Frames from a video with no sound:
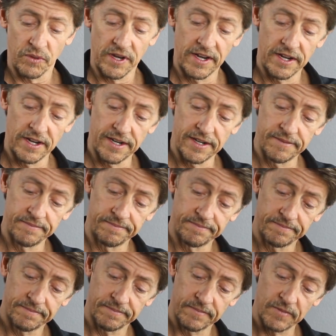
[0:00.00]
one here,
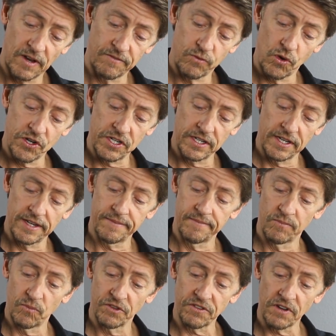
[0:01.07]
unfortunately,
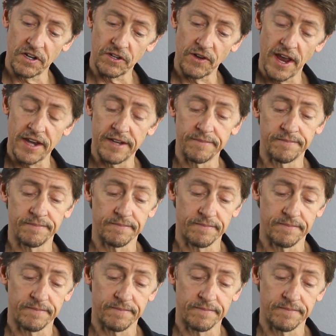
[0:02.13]
was ungraded.